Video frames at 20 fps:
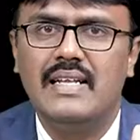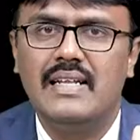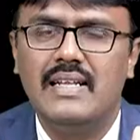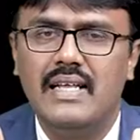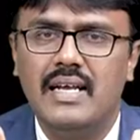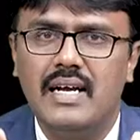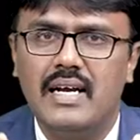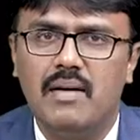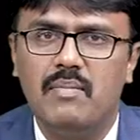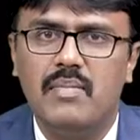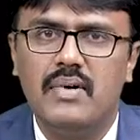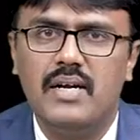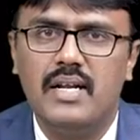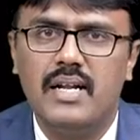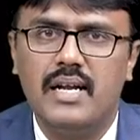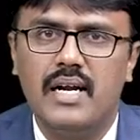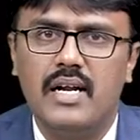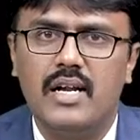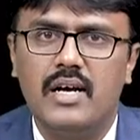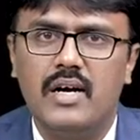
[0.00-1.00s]
they come under
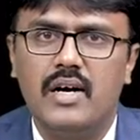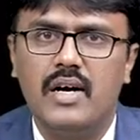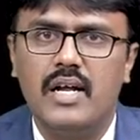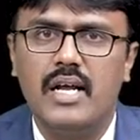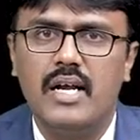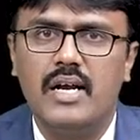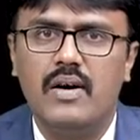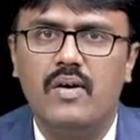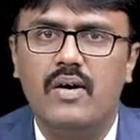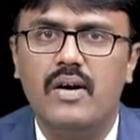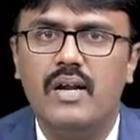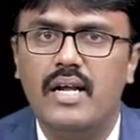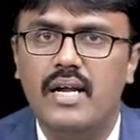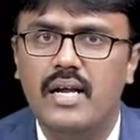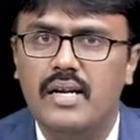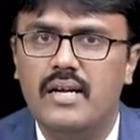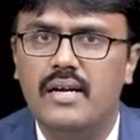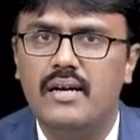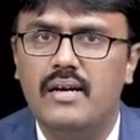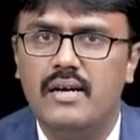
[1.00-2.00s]
a category called
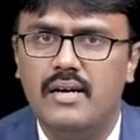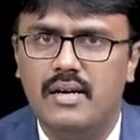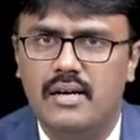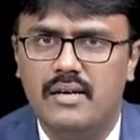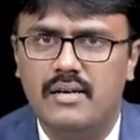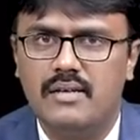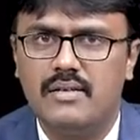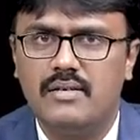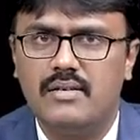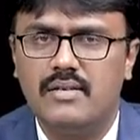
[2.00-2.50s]
hit and run.